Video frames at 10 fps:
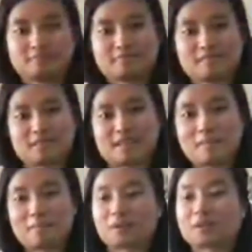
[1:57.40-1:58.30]
So
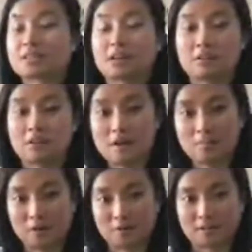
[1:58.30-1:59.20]
that burns a lot
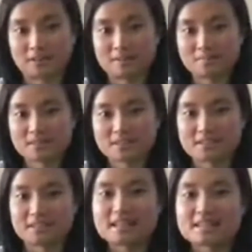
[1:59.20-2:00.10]
more quickly.
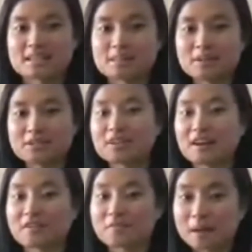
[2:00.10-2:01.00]
So that's a special
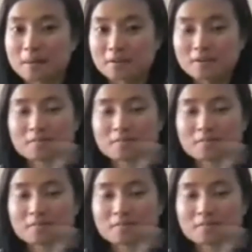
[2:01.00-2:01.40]
kind of paper.